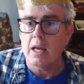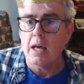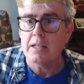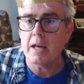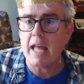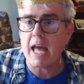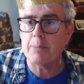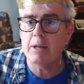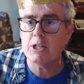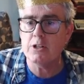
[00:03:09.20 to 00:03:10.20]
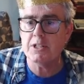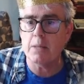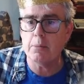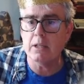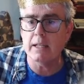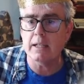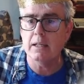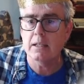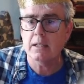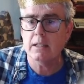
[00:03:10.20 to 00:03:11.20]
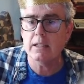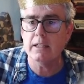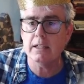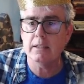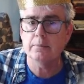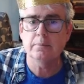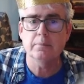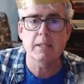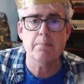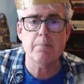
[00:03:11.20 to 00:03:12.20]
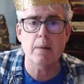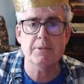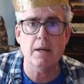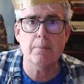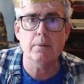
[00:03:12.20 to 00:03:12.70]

Now to add a picture, just double click. Click, click, and it pops up.